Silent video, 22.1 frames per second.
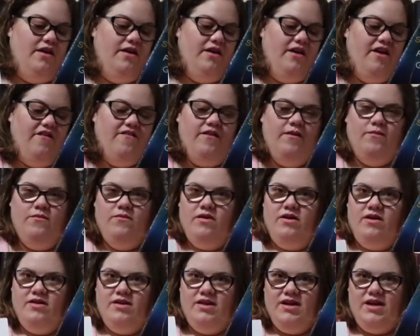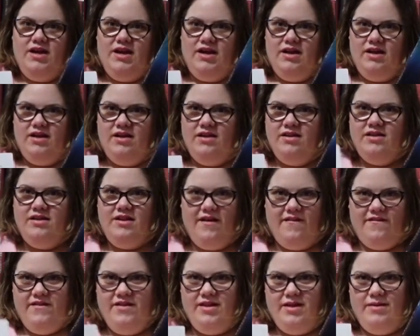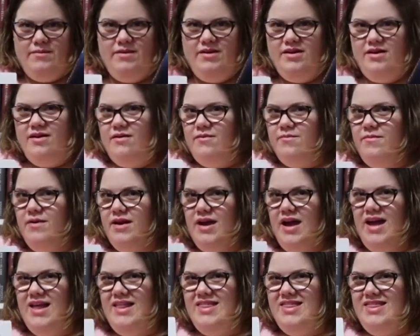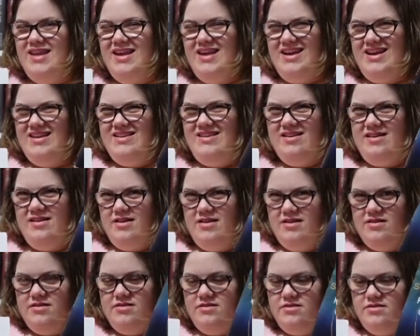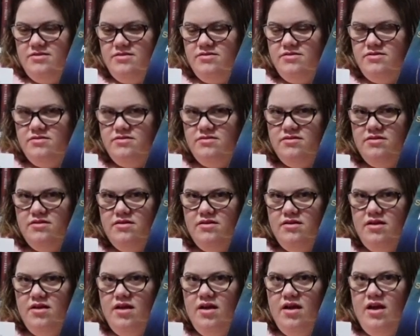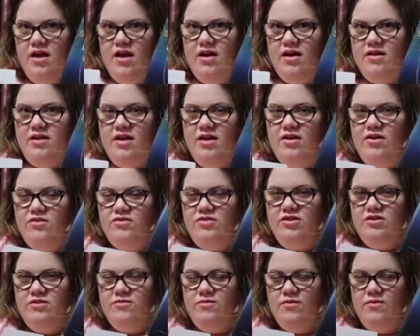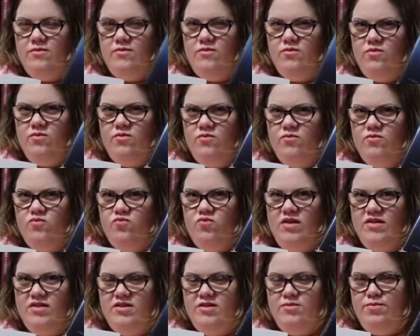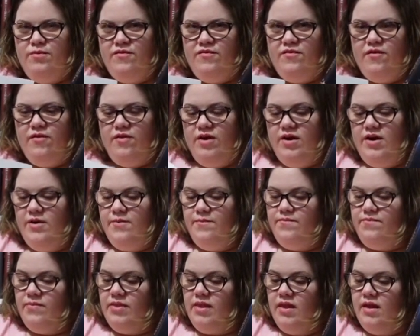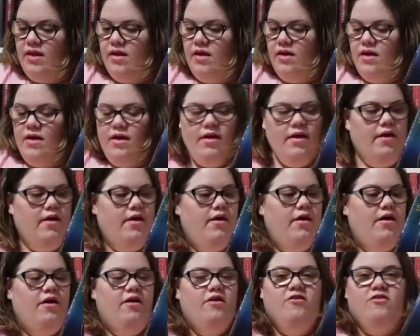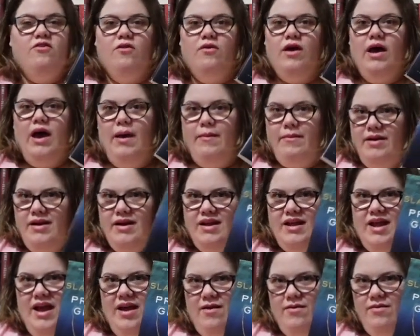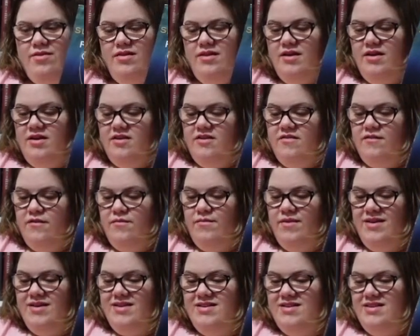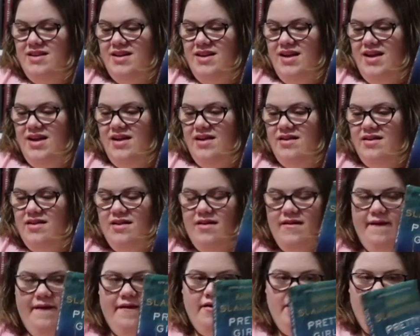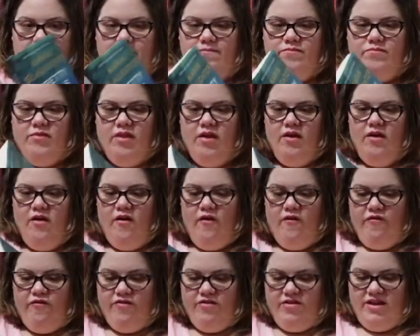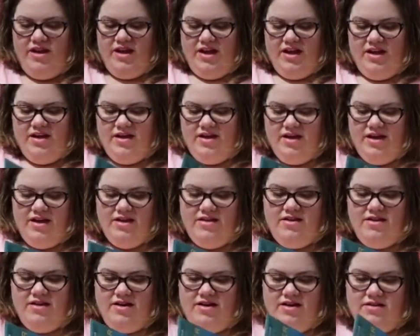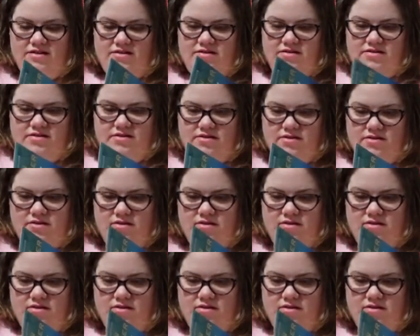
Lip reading: If I'm wrong, Nikki, definitely let me know. But I think it does, because I know she's read this before. So I'm going to count this for big cities. Hopefully it does.